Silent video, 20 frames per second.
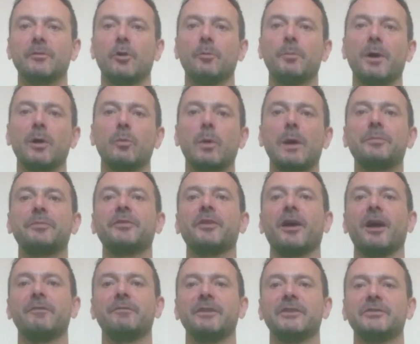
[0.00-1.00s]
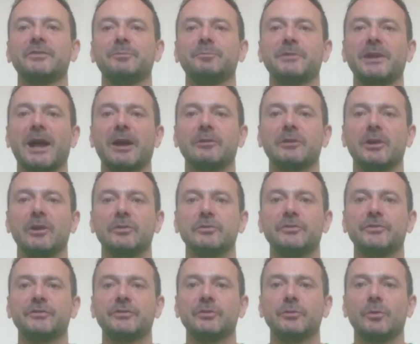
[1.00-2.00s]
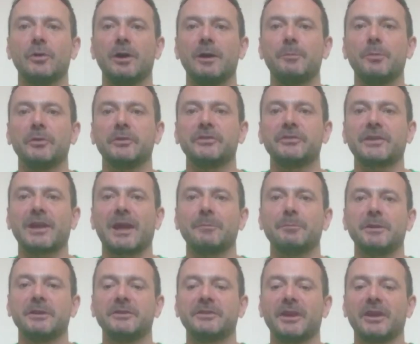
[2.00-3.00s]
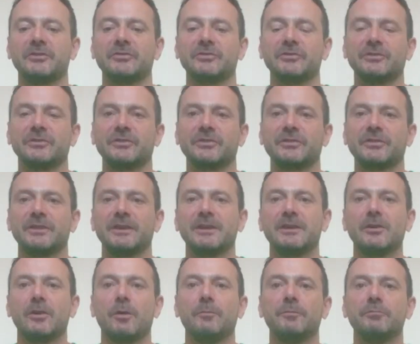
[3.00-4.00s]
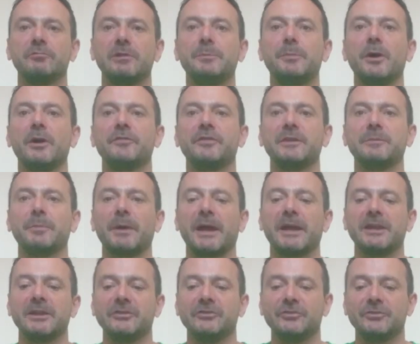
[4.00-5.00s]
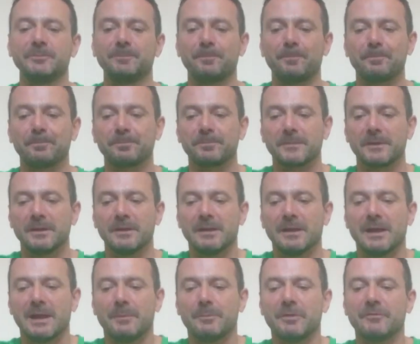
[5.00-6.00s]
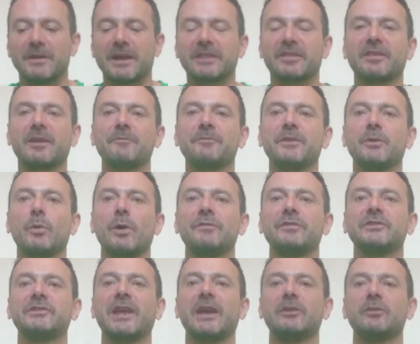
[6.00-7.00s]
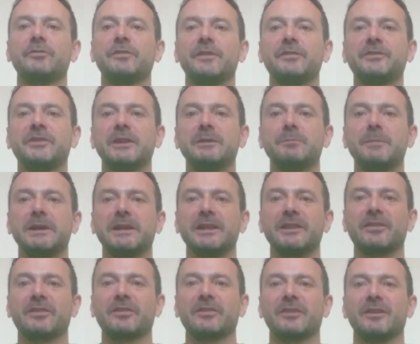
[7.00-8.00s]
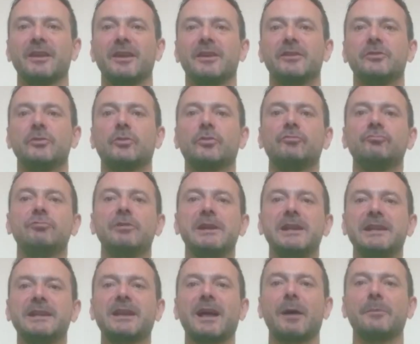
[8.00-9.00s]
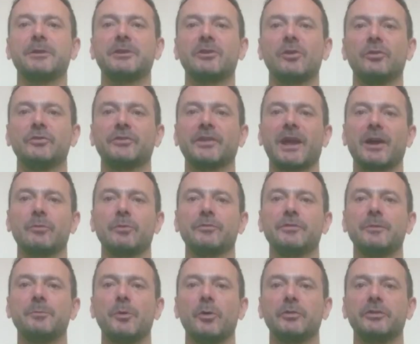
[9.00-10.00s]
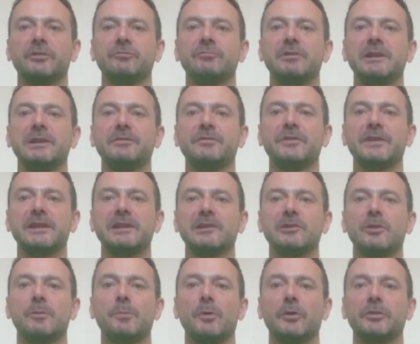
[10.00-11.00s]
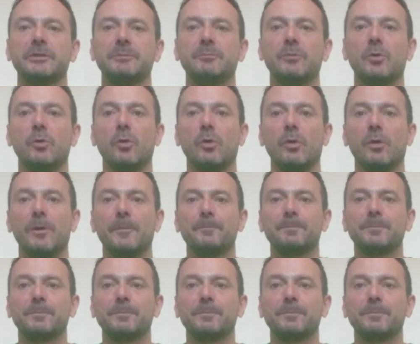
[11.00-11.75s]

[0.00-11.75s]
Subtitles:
my website, there's some downloads to body scan meditations on the Rebirthing page. But that's something where for 10 or 15 minutes, you can really come in contact with your body and really feel your body more